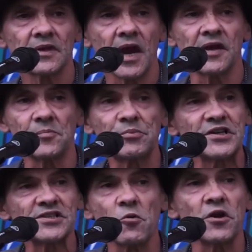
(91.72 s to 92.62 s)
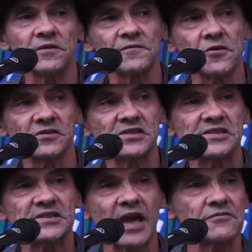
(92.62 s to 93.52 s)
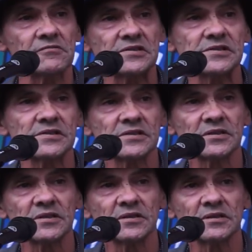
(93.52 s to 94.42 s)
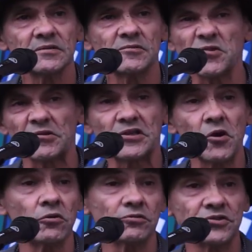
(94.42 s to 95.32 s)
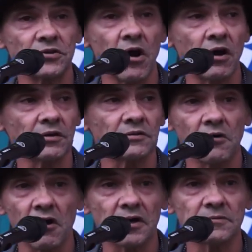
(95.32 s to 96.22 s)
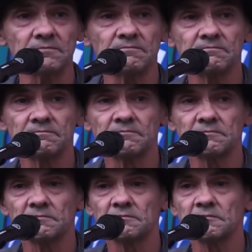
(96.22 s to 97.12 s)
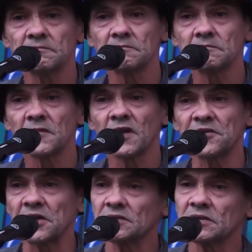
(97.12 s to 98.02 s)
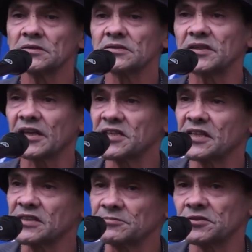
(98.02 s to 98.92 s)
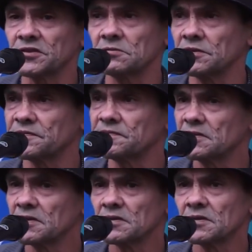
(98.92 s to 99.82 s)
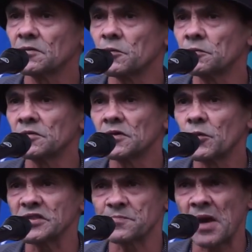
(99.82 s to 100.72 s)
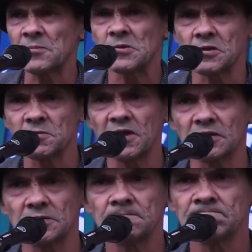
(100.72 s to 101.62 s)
You know, the British weren't the first discoverers. It was already called New Holland, right? I think the Dutch had something to do with West Papua as well.